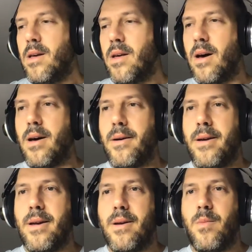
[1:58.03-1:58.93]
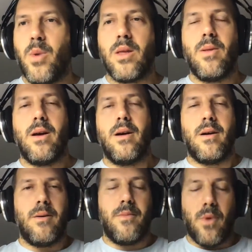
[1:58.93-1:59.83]
Uh, but
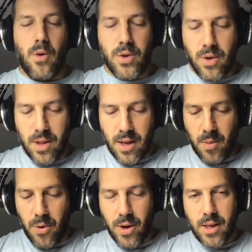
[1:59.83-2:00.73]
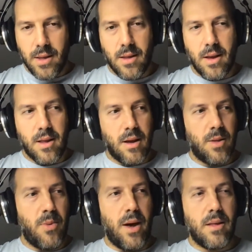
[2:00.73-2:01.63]
also another point is that I
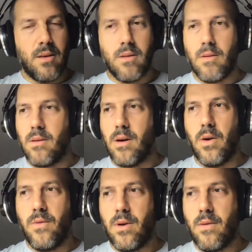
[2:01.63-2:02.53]
spent over